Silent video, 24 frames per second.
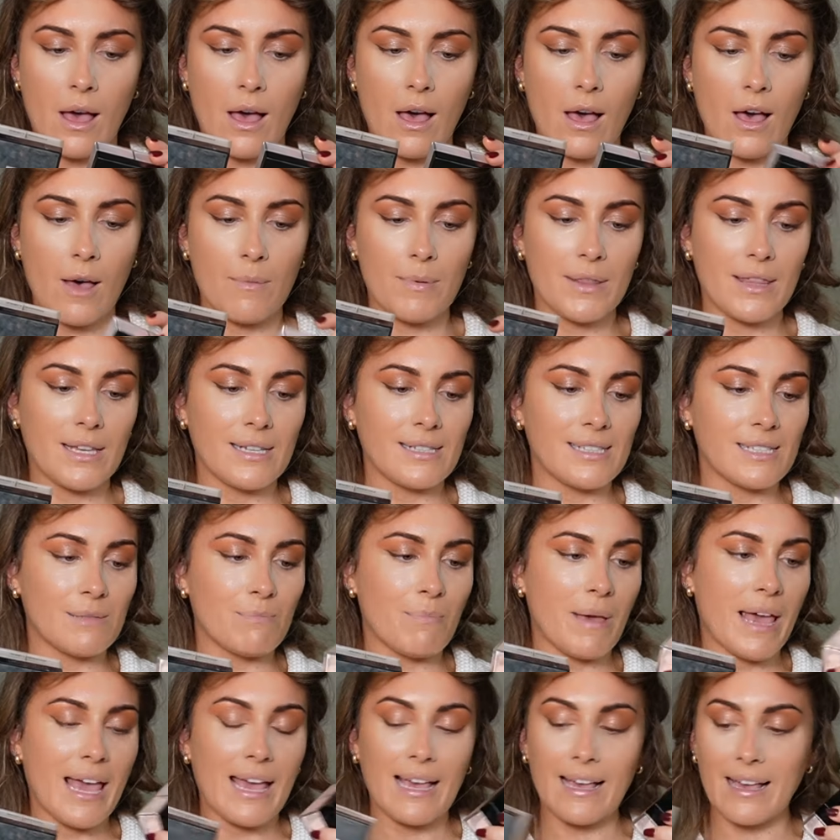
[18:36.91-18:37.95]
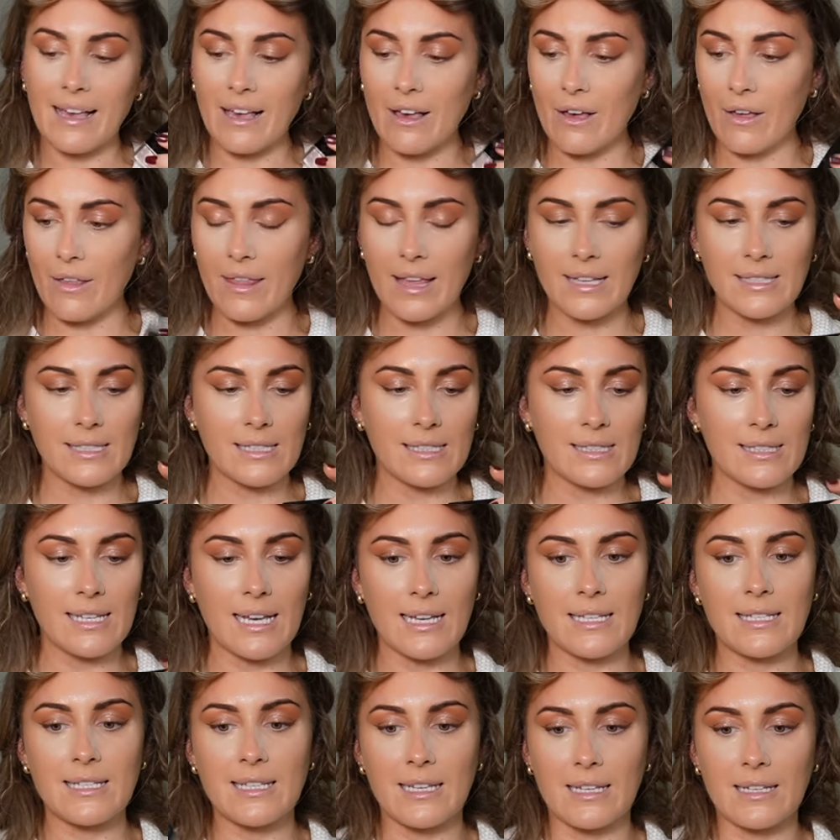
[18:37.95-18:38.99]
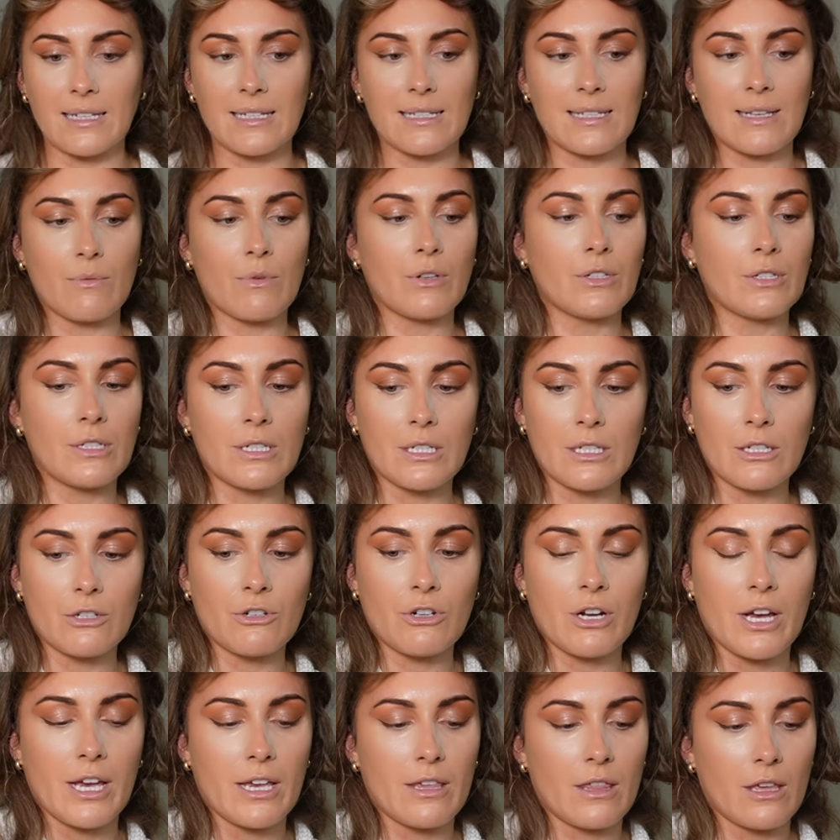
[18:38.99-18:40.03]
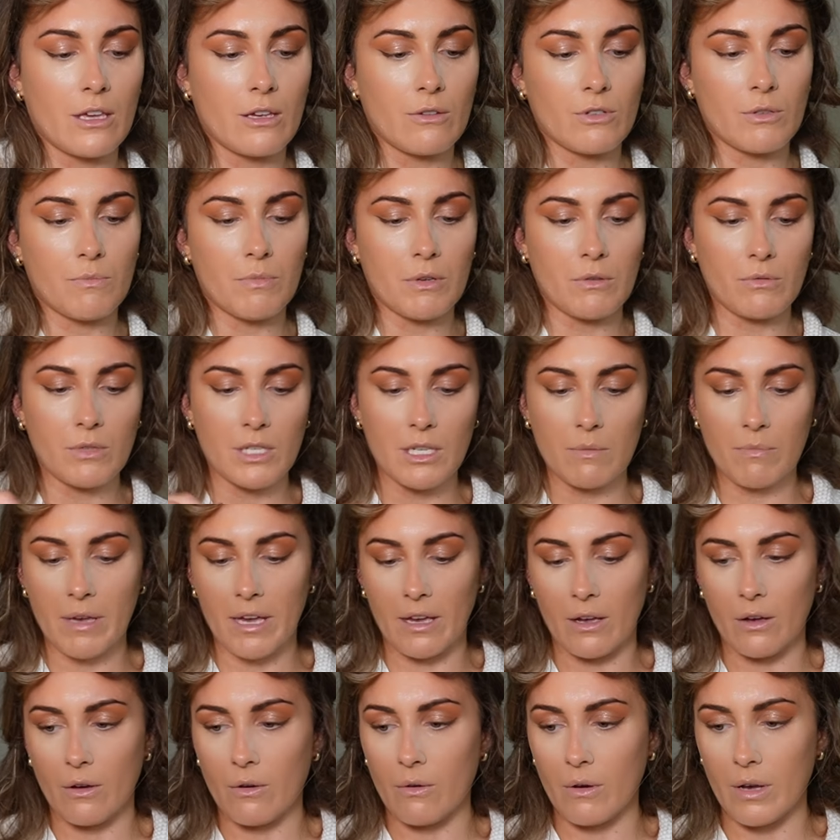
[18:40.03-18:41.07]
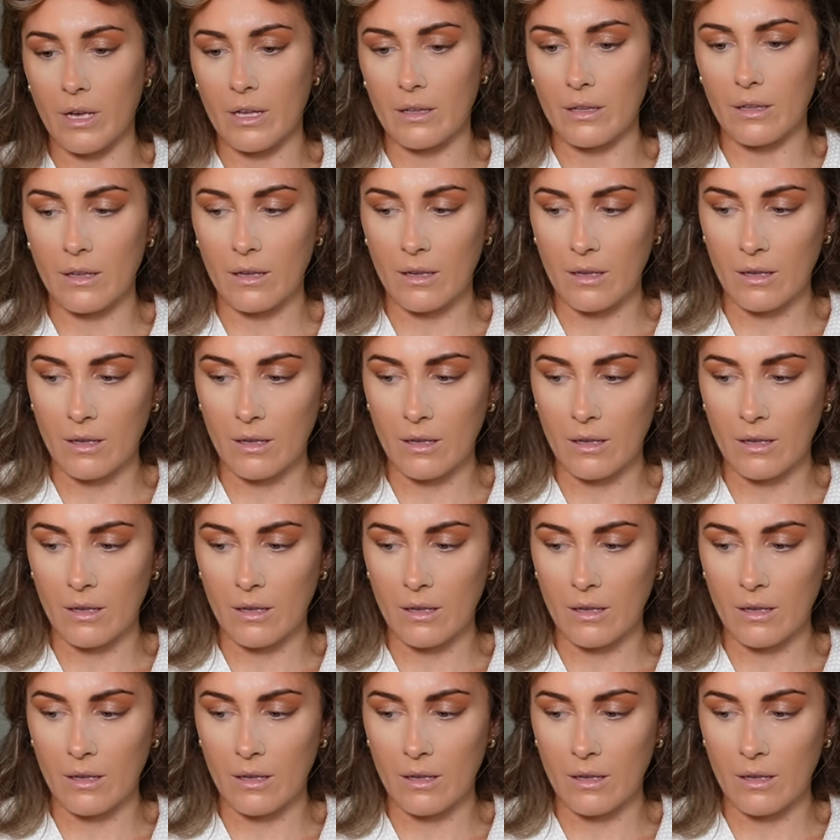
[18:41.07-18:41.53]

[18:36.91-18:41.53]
Oh, but this is pink. Oh, that's exciting, because I wanted to try the Huda Beauty pink one.